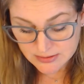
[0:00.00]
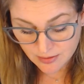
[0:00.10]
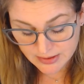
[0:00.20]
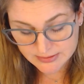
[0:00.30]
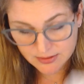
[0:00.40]

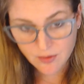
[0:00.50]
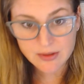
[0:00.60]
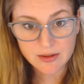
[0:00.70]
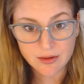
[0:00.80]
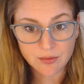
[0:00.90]
let's go
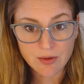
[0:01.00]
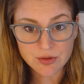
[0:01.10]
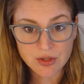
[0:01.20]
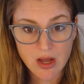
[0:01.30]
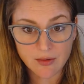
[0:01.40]
on to throat
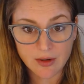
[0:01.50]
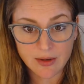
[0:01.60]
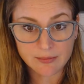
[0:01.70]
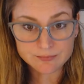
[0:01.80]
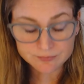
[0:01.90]
chakra,